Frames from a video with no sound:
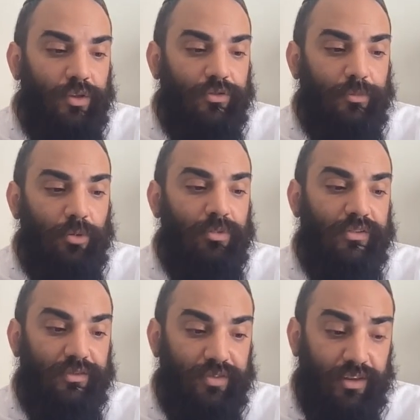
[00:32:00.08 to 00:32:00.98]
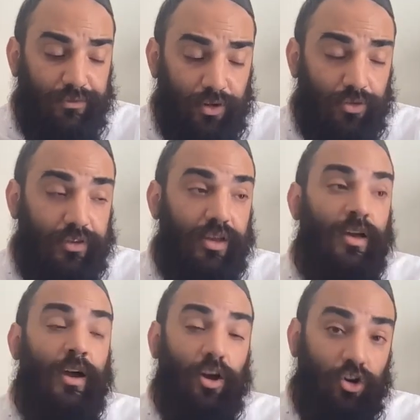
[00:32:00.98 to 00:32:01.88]
of those moments of difficulty
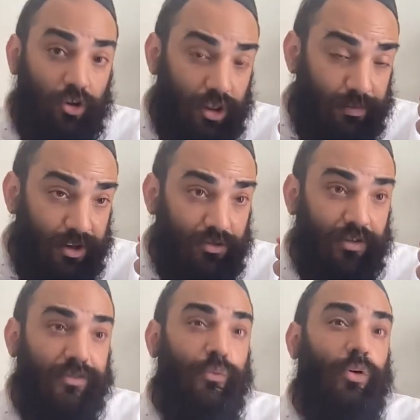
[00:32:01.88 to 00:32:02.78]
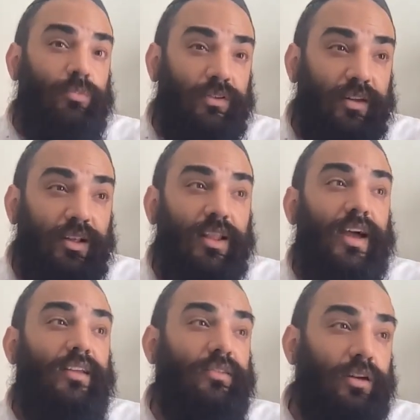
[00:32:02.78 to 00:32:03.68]
are going to be transformed into
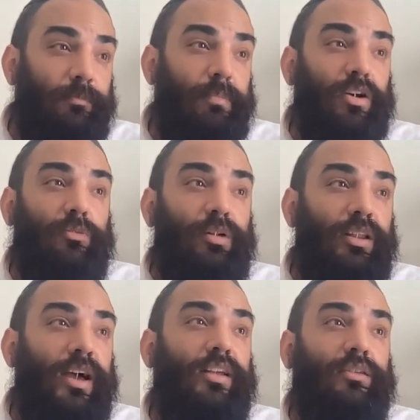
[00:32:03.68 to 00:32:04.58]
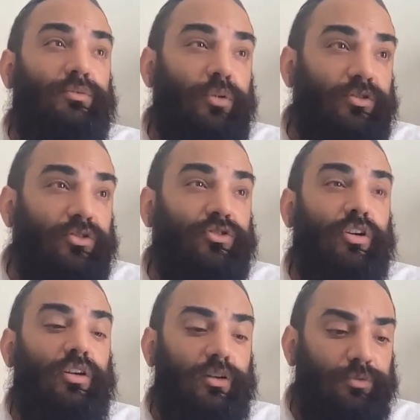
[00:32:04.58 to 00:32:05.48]
light, an unbearable light of Rosh
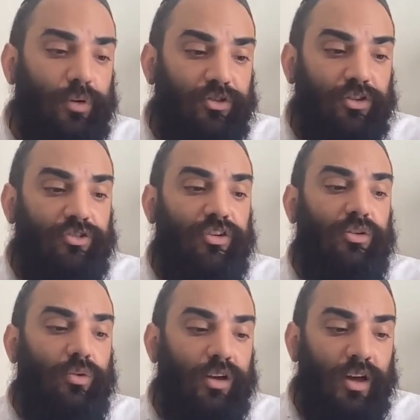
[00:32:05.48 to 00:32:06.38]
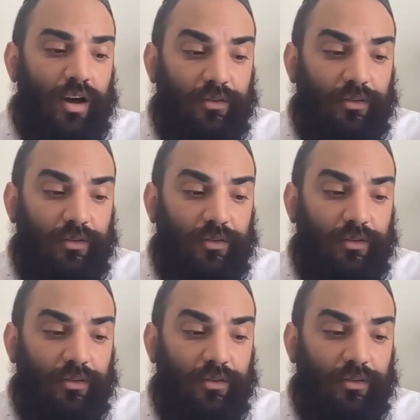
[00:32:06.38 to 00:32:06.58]
Hashanah, of Rosh Hashinoi,